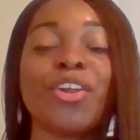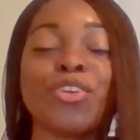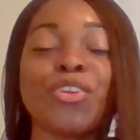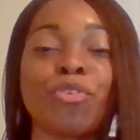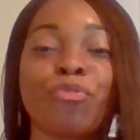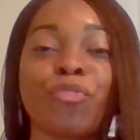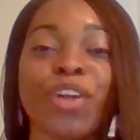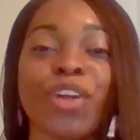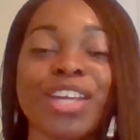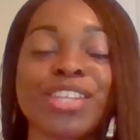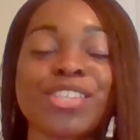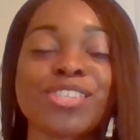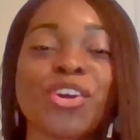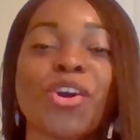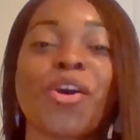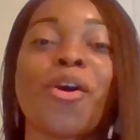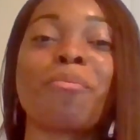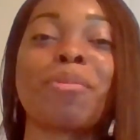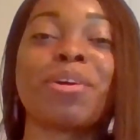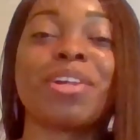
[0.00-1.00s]
don't forget to
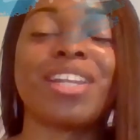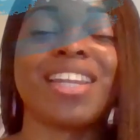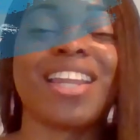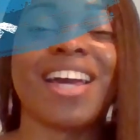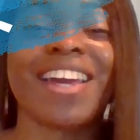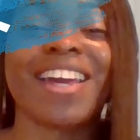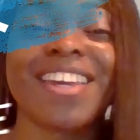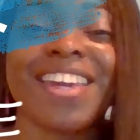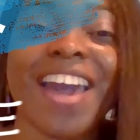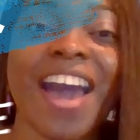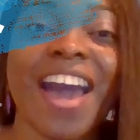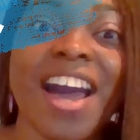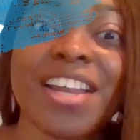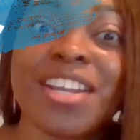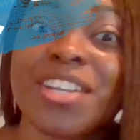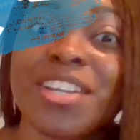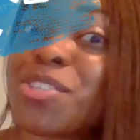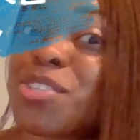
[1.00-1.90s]
comment, like, and